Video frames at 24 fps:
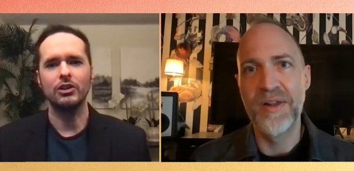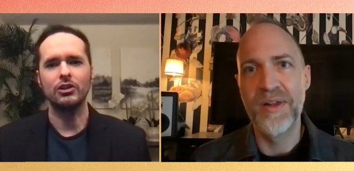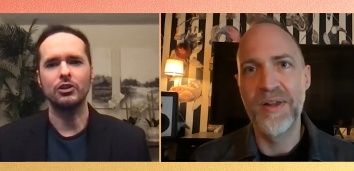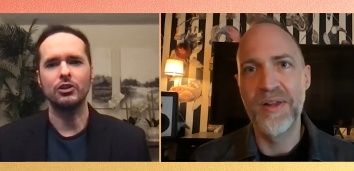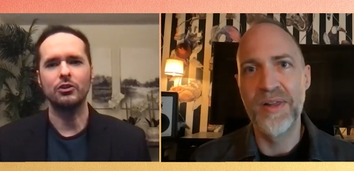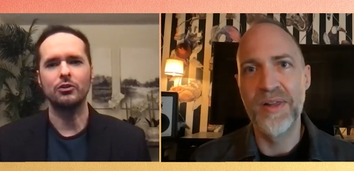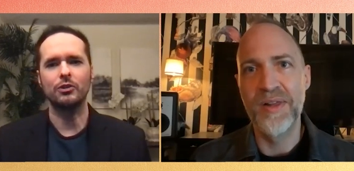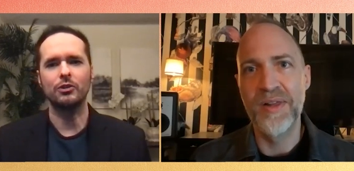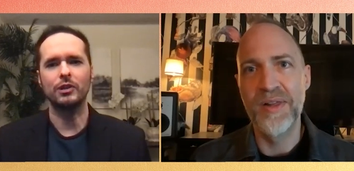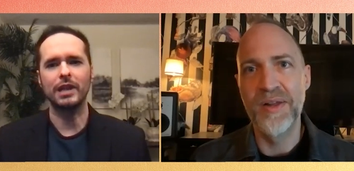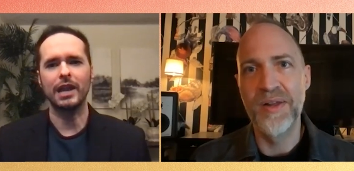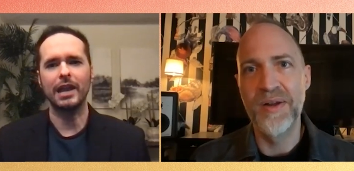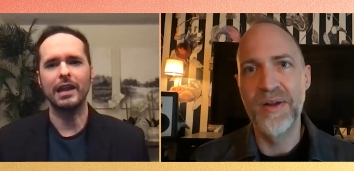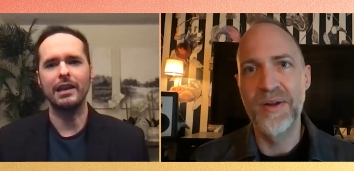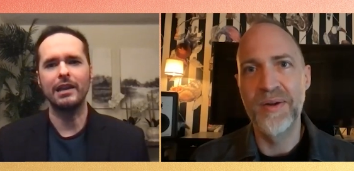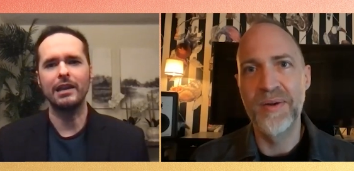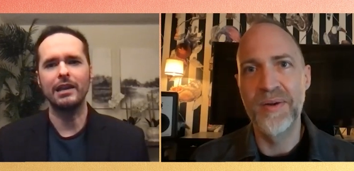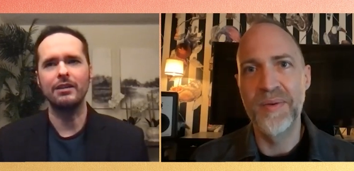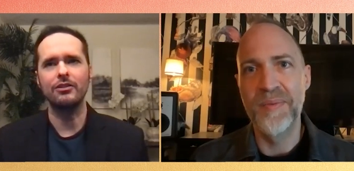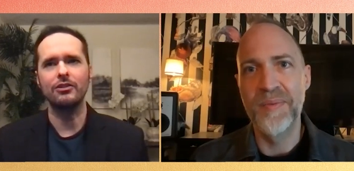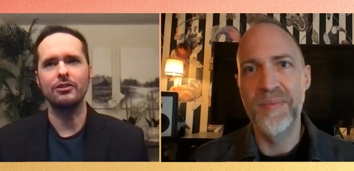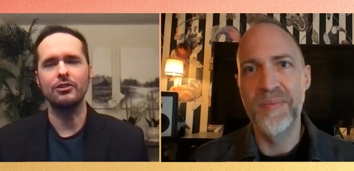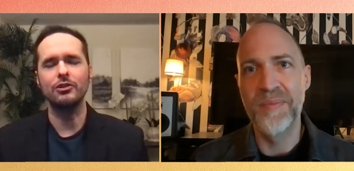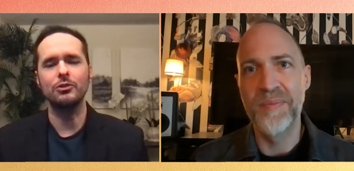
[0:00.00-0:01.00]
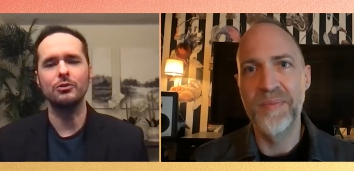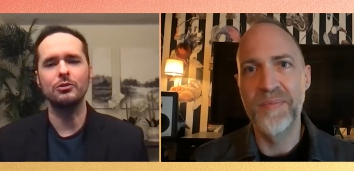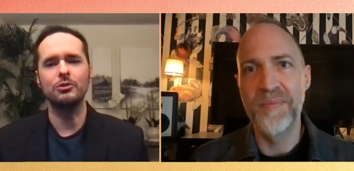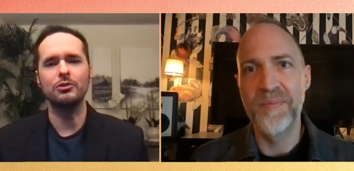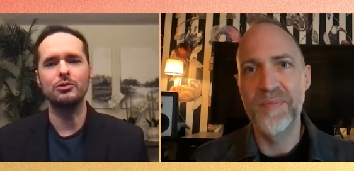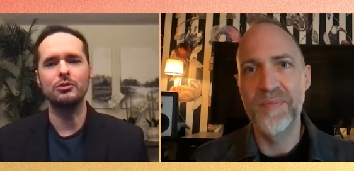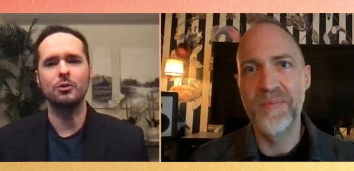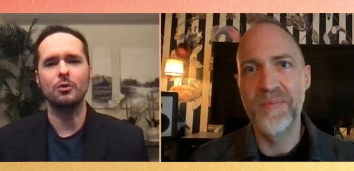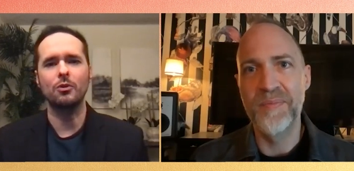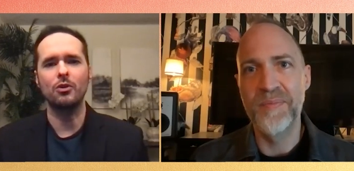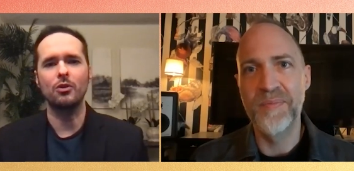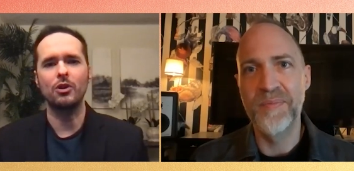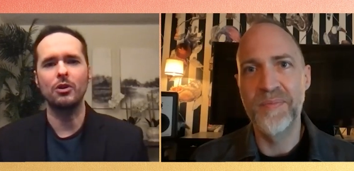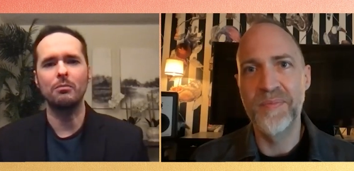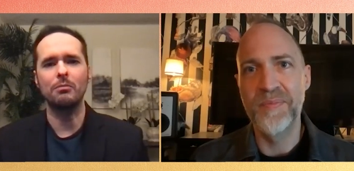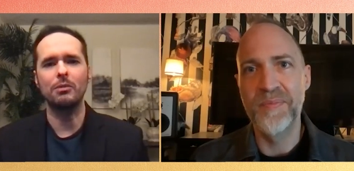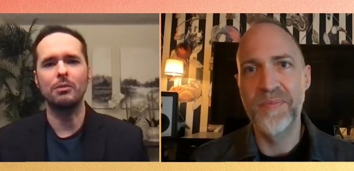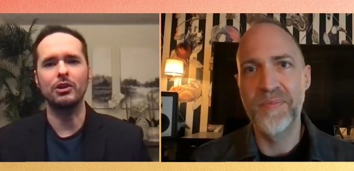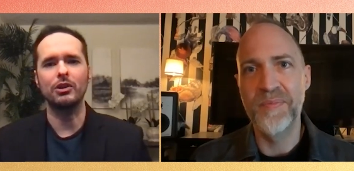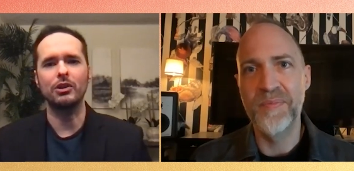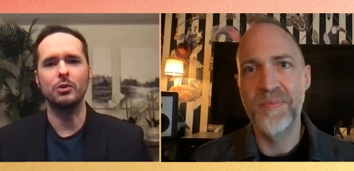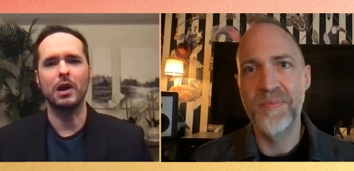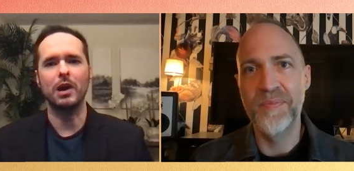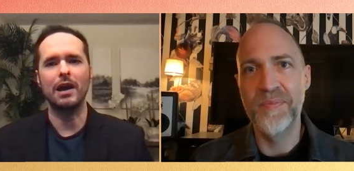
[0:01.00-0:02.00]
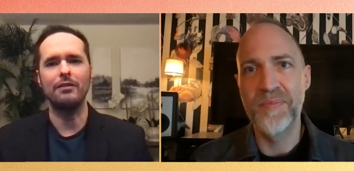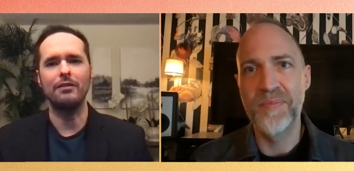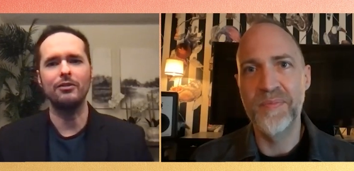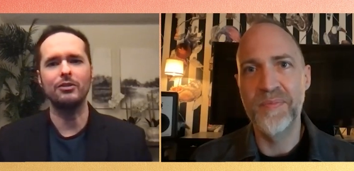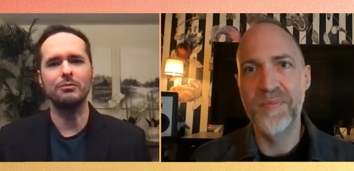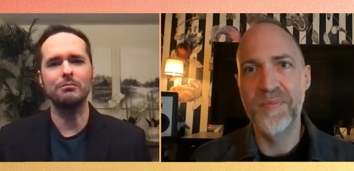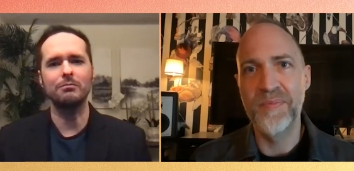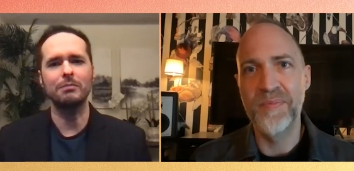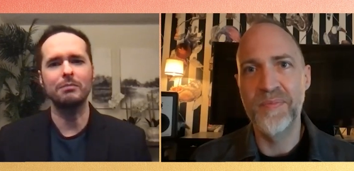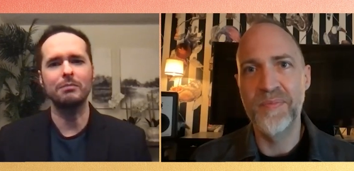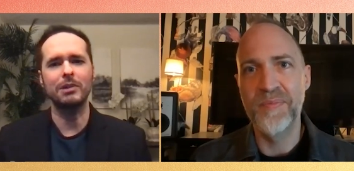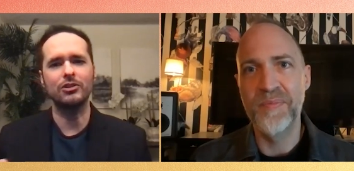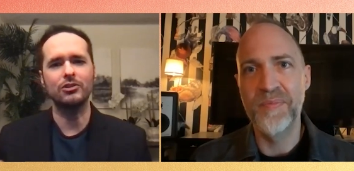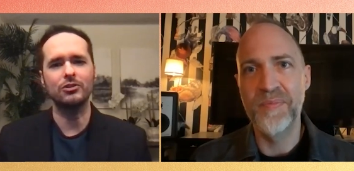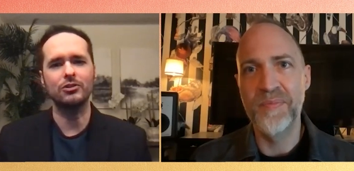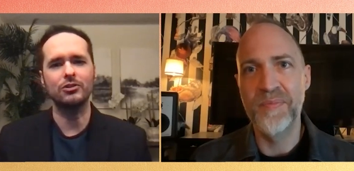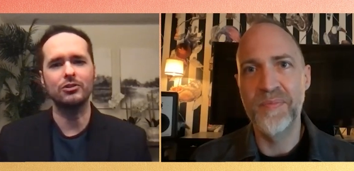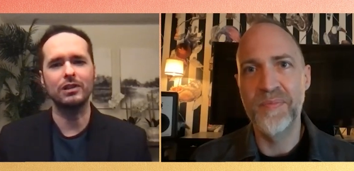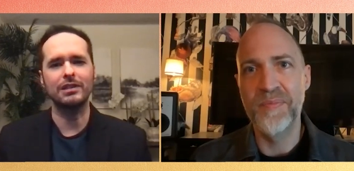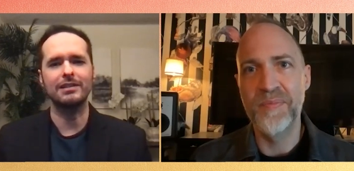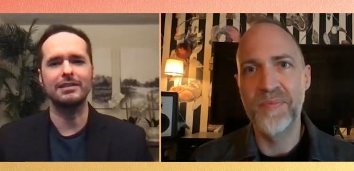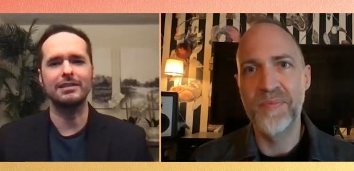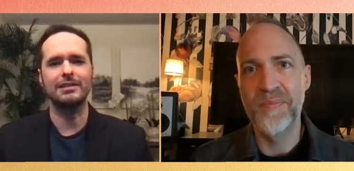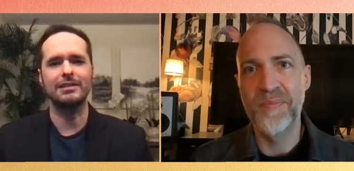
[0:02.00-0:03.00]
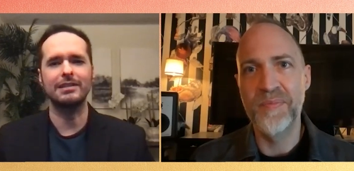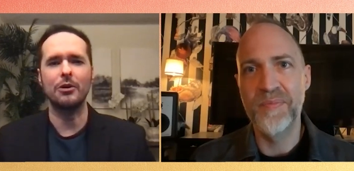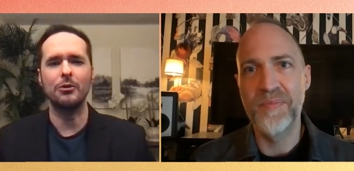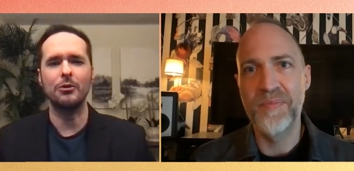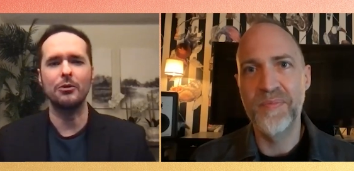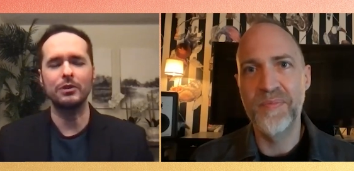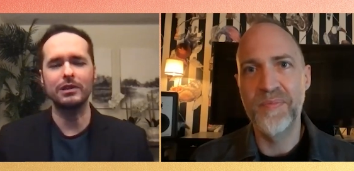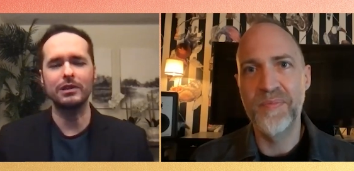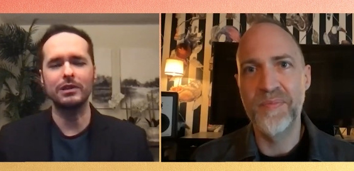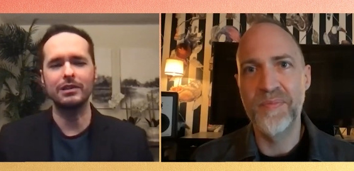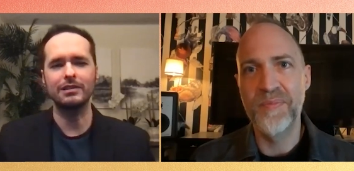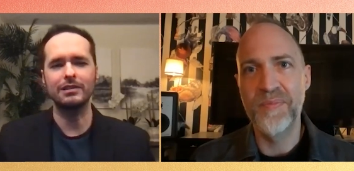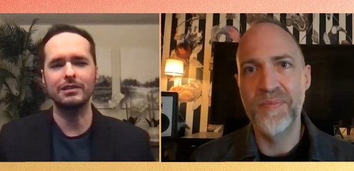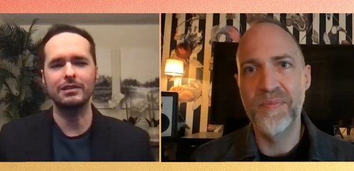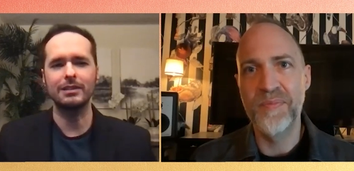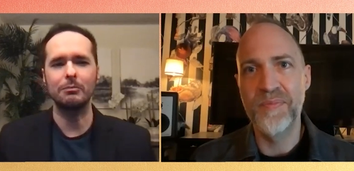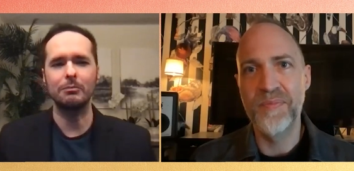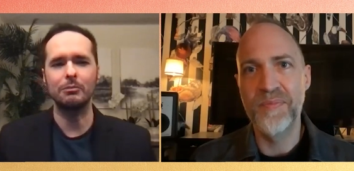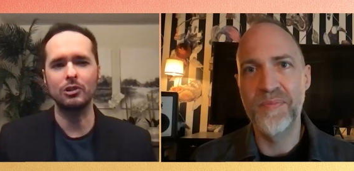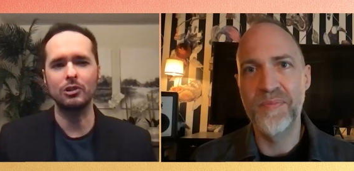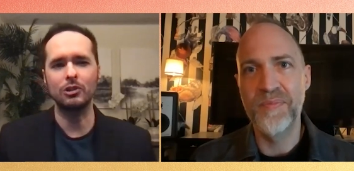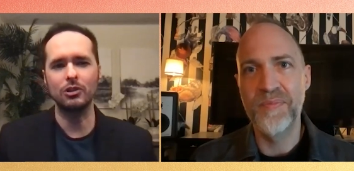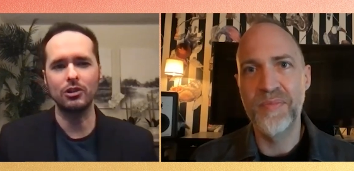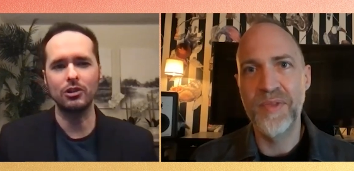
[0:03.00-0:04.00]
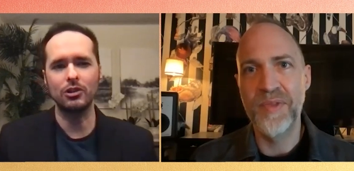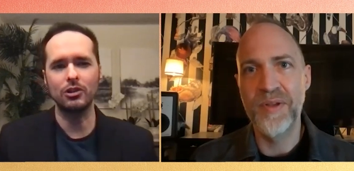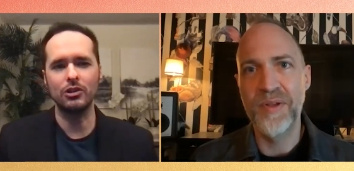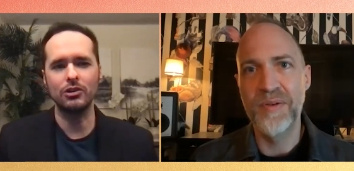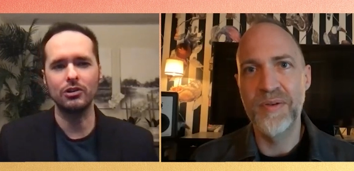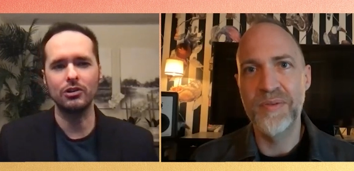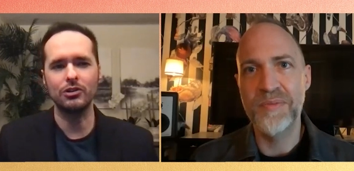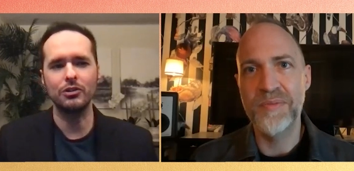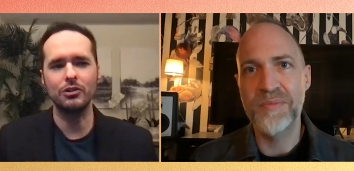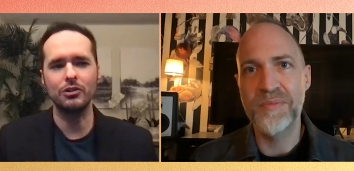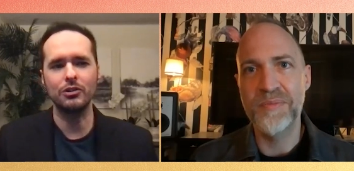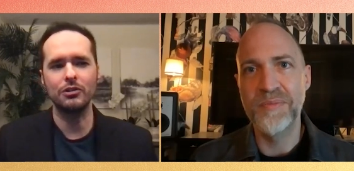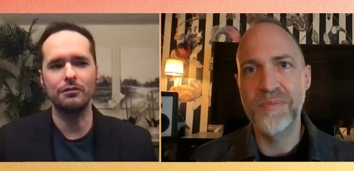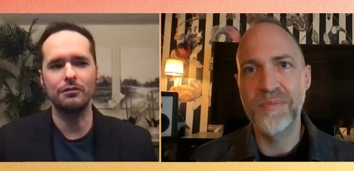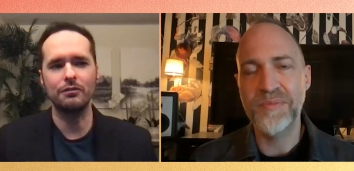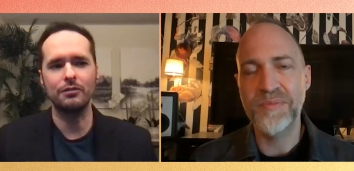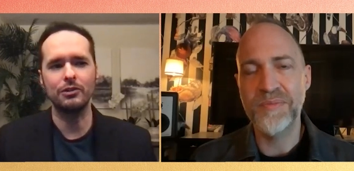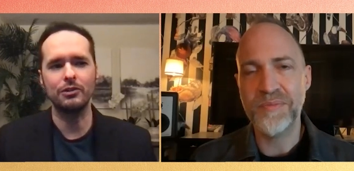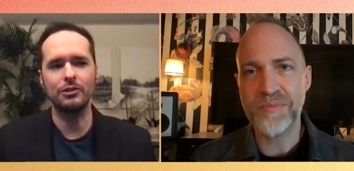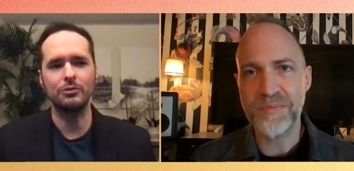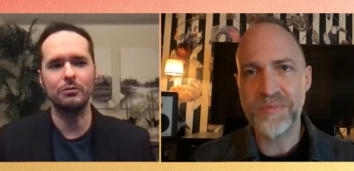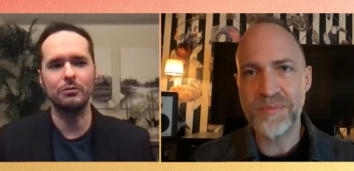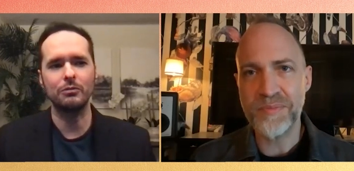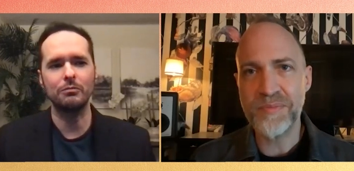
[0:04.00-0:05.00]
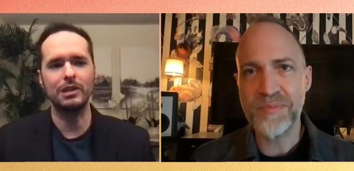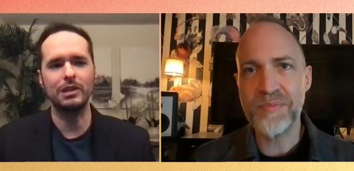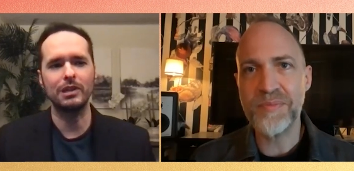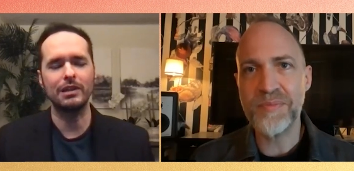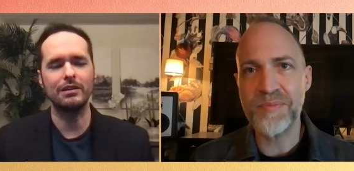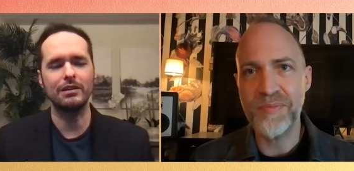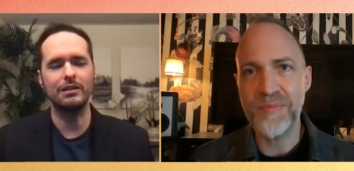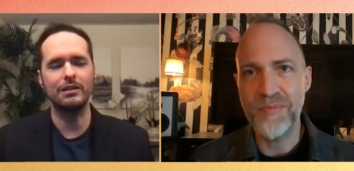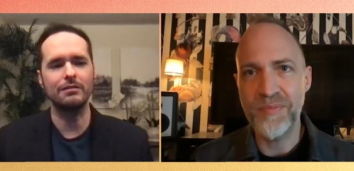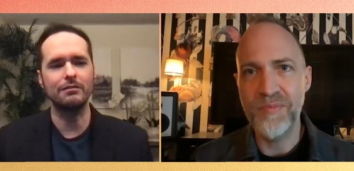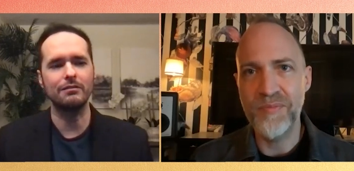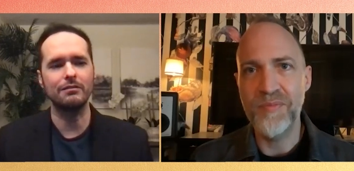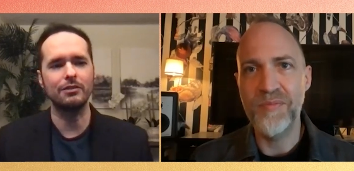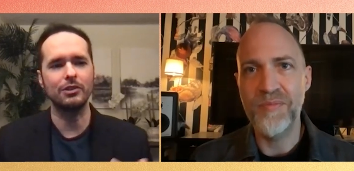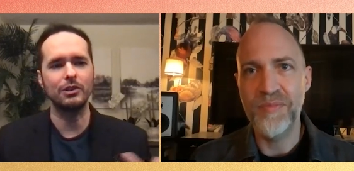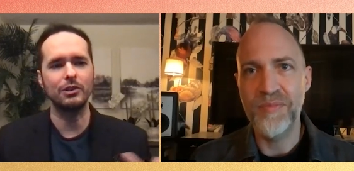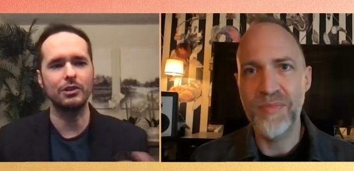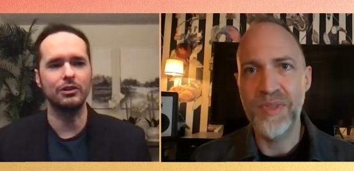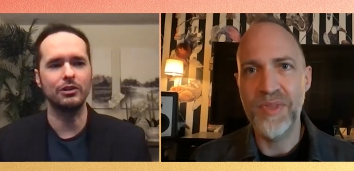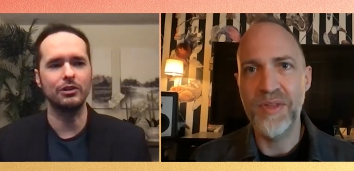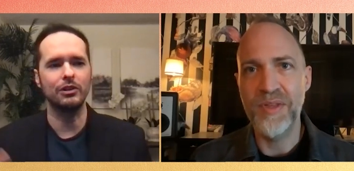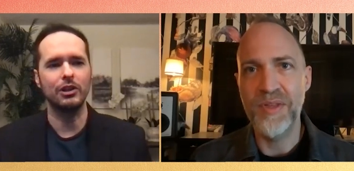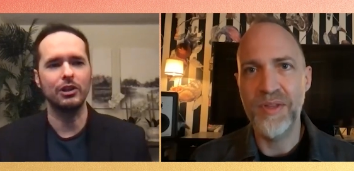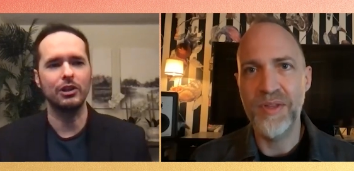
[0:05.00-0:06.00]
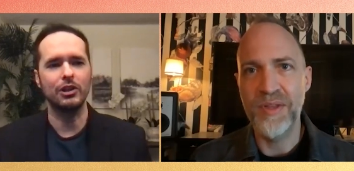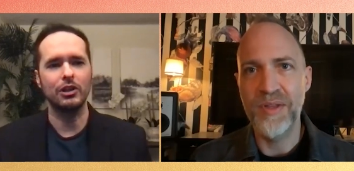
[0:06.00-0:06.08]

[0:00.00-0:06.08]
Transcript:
Speaker 1: creating the new score but you have to make sure it sounded similar to the first one because of the